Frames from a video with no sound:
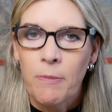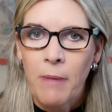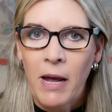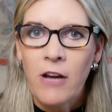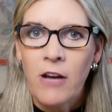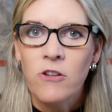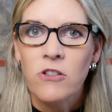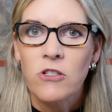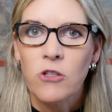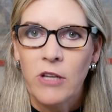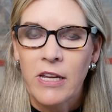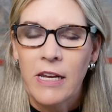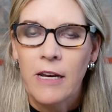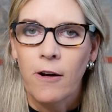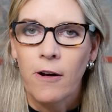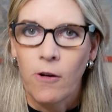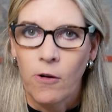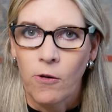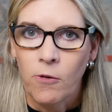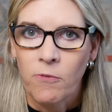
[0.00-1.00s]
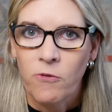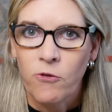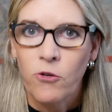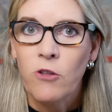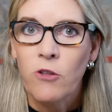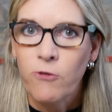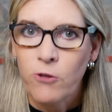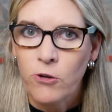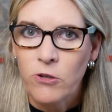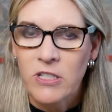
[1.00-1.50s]
a buyer is looking at a home for
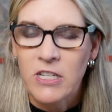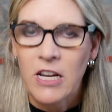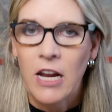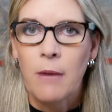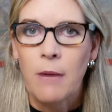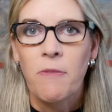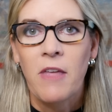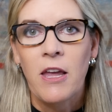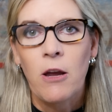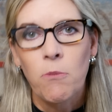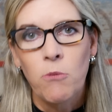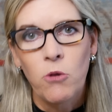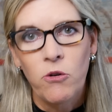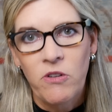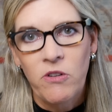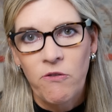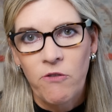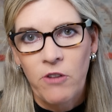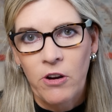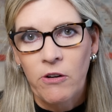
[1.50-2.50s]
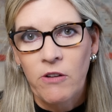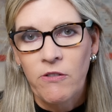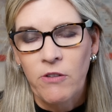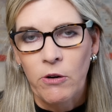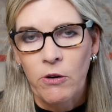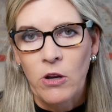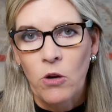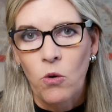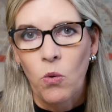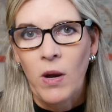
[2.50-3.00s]
the first time, they are moving very,
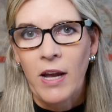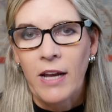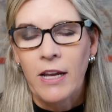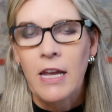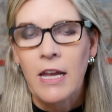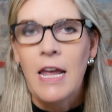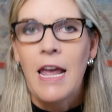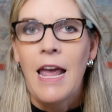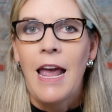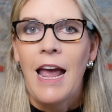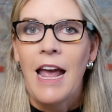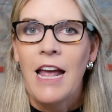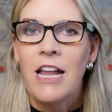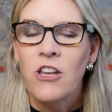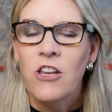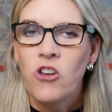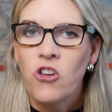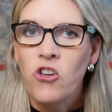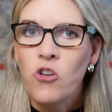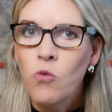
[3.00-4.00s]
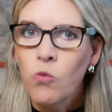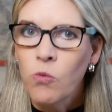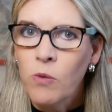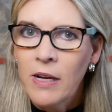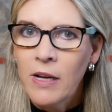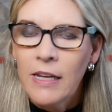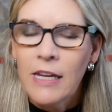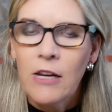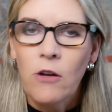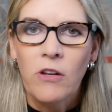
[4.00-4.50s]
very quick. And you
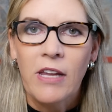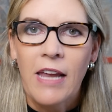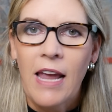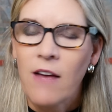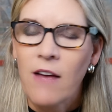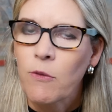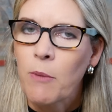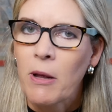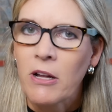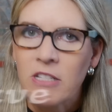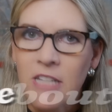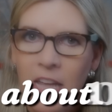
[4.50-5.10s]
really only have about